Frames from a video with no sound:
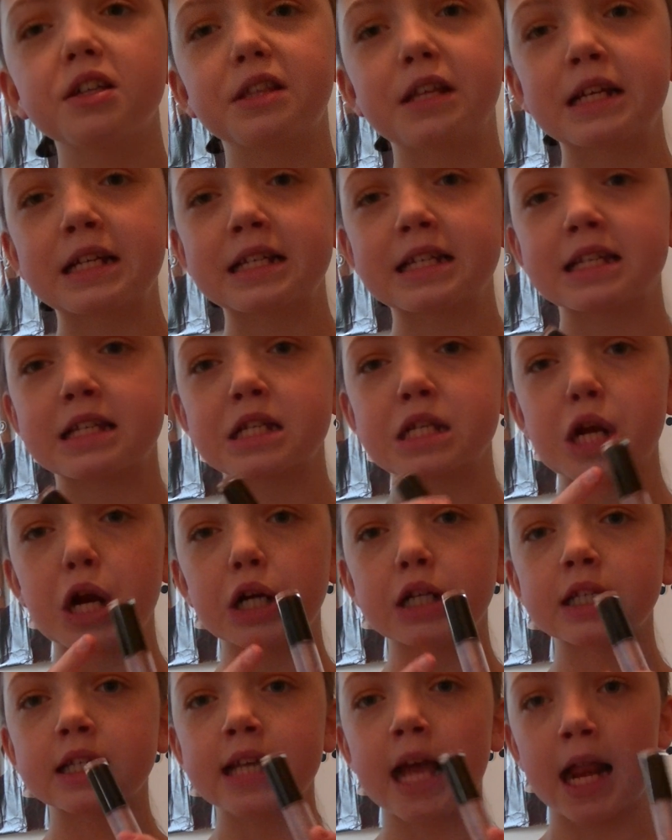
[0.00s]
this
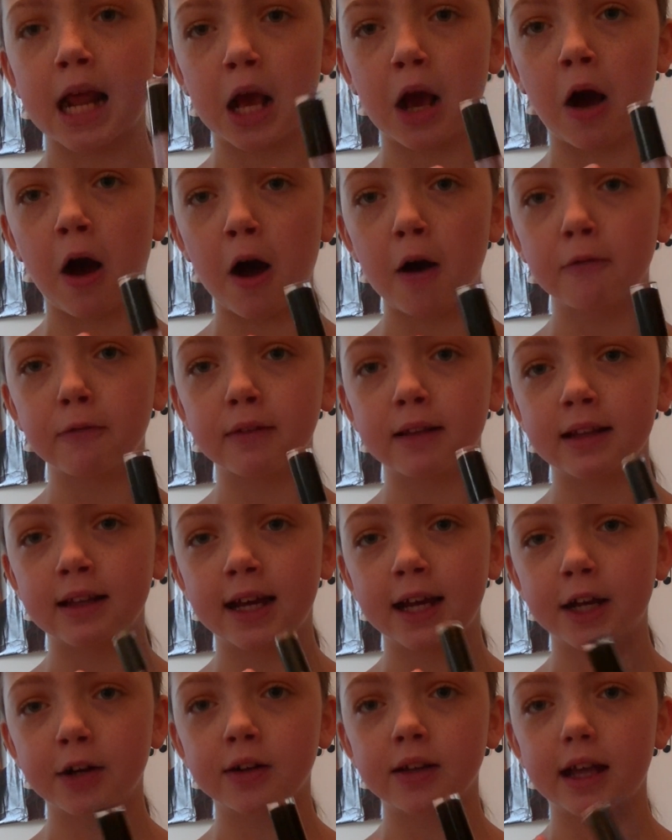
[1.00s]
starts getting off
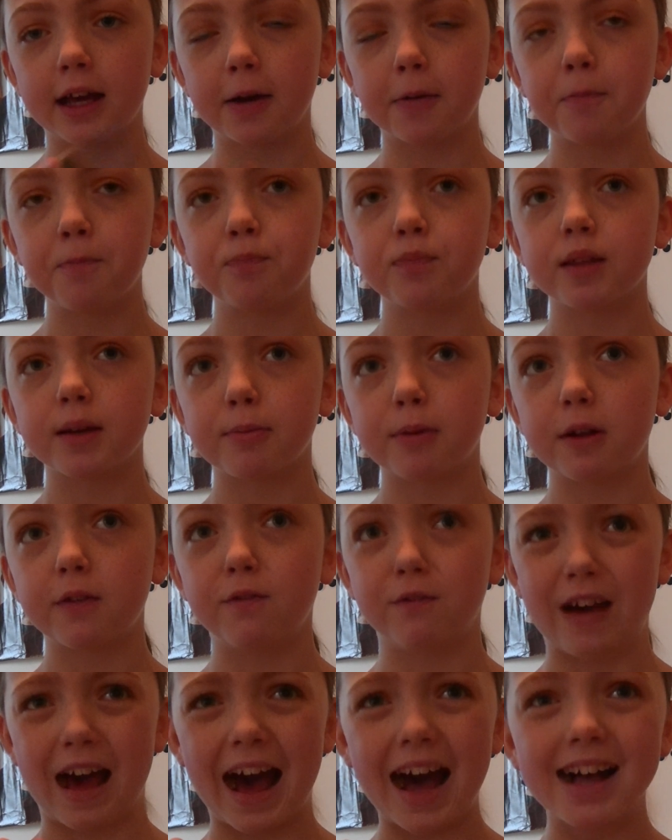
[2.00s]
later, like pretty
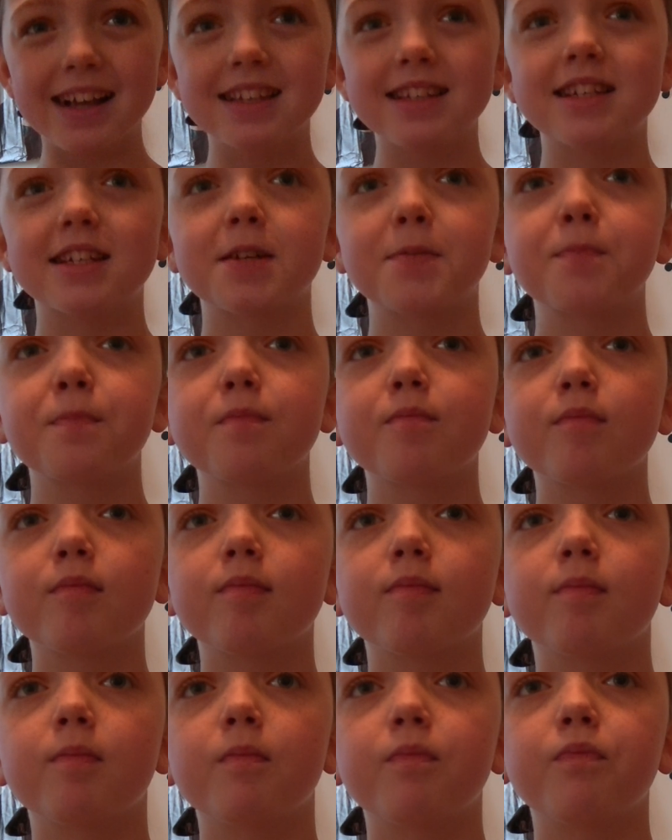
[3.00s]
fast.
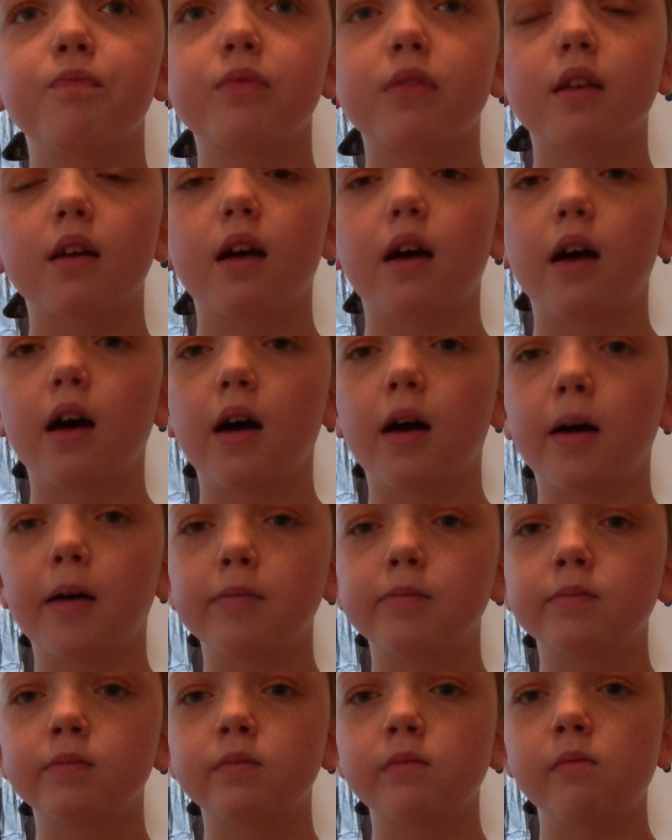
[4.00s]

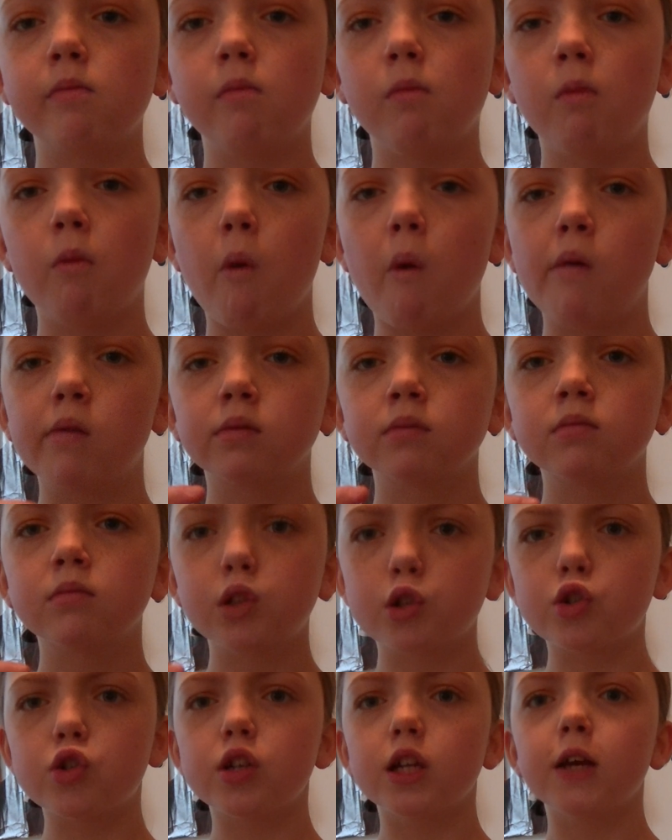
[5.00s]

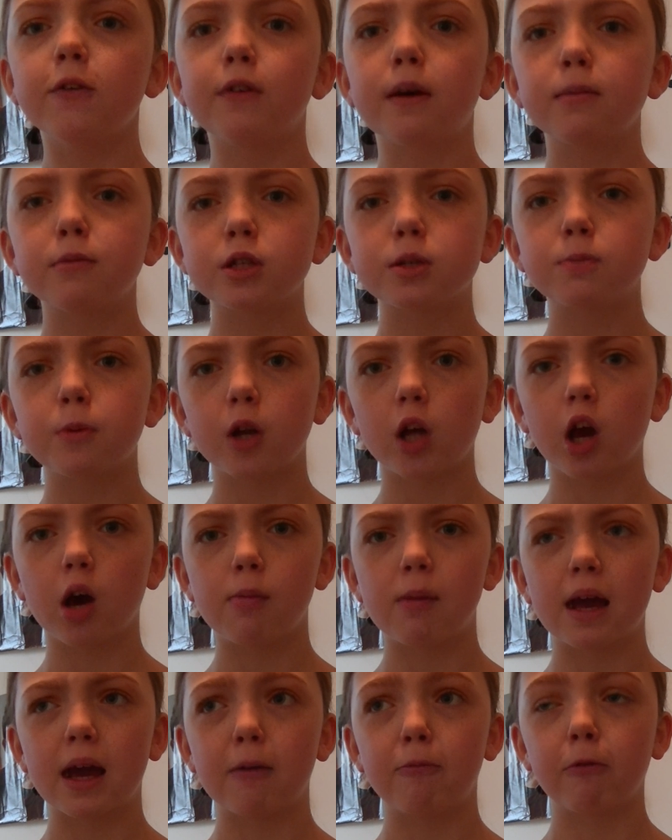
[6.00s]
Usually if I'm just putting on
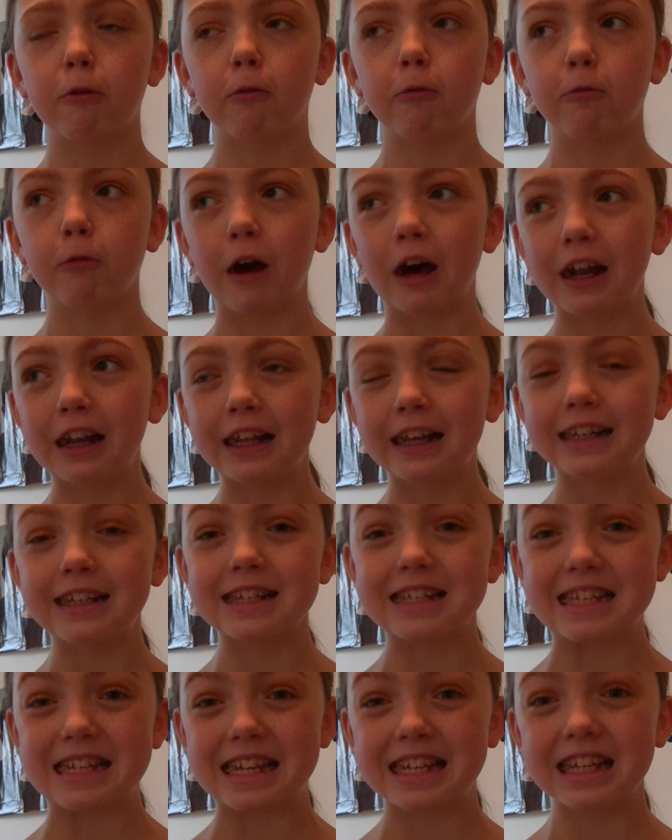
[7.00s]
makeup for fun, it
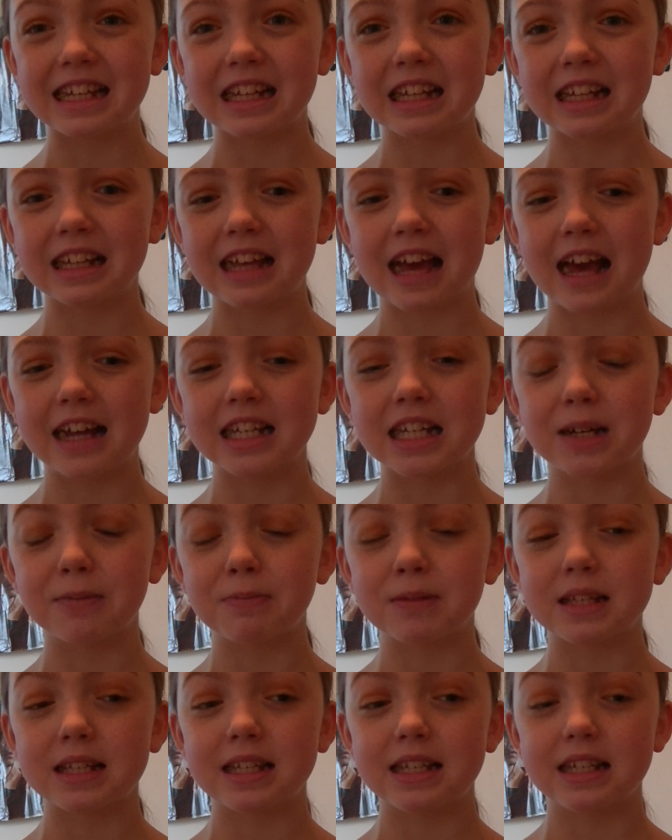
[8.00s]
doesn't end up
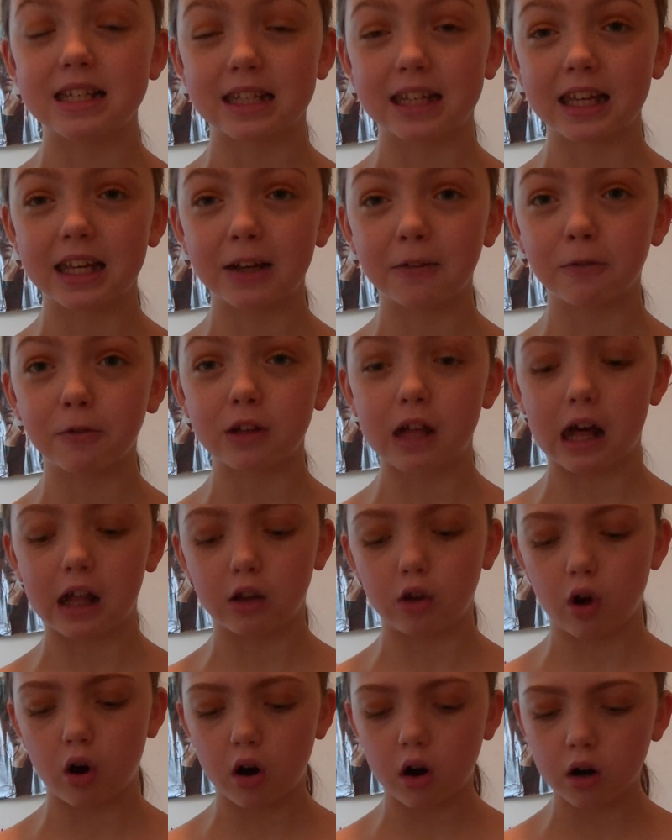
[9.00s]
sticking for that
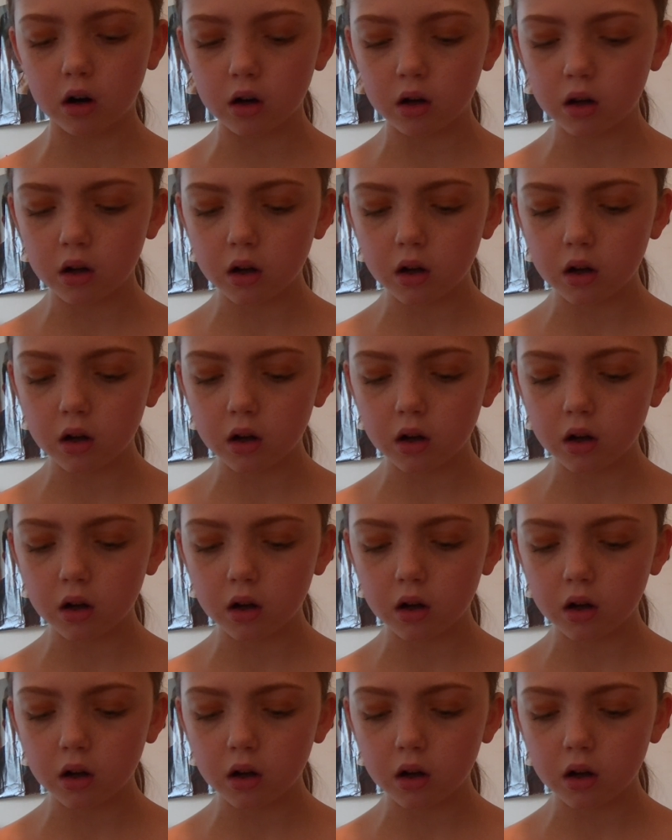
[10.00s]
long,